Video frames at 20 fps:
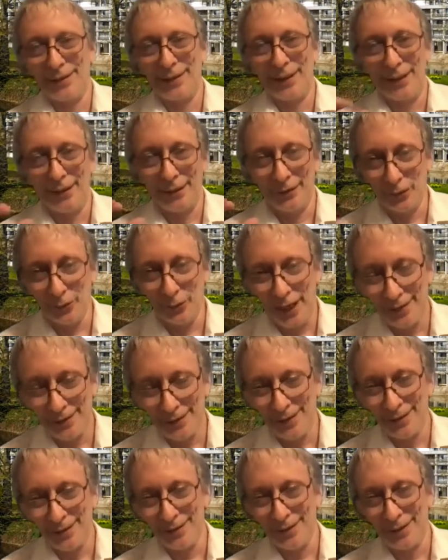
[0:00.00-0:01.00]
They are
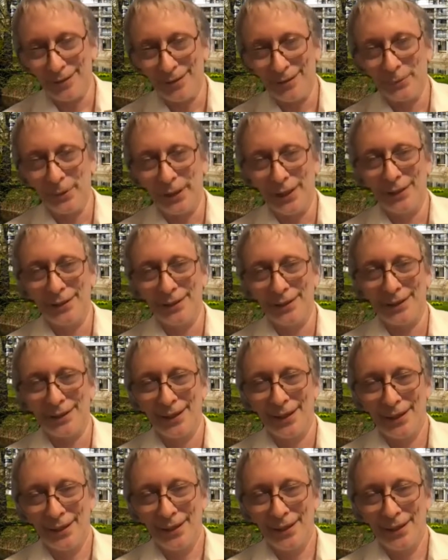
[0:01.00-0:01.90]
addressed in certain ways.